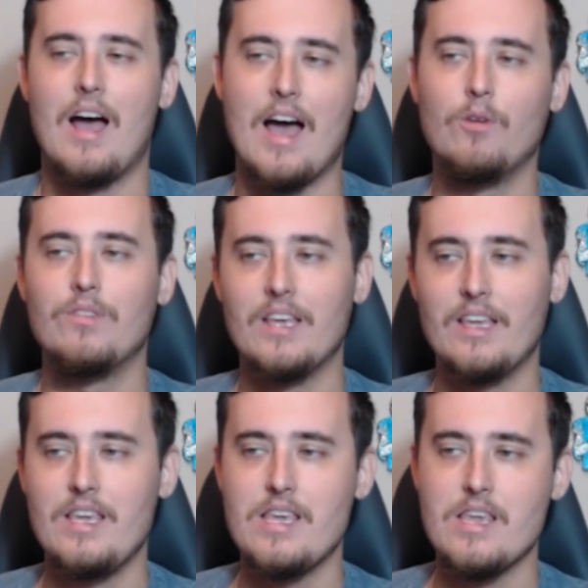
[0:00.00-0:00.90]
I don't think
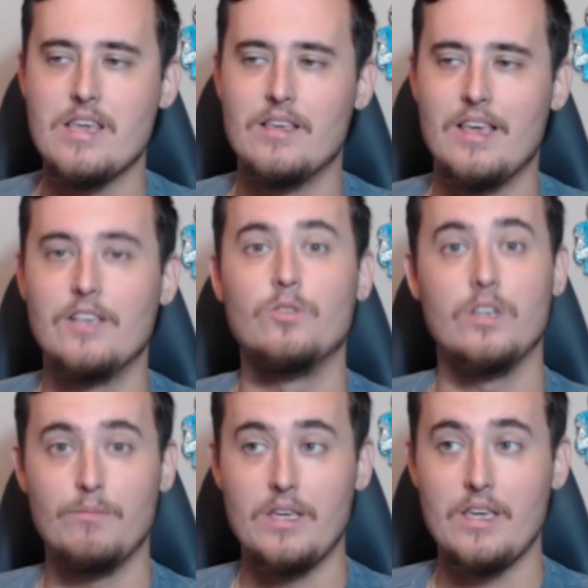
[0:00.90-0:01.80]
he is going
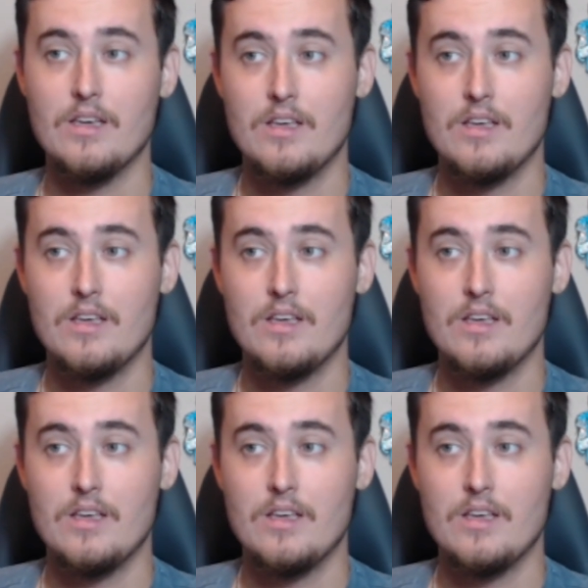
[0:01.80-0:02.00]
to be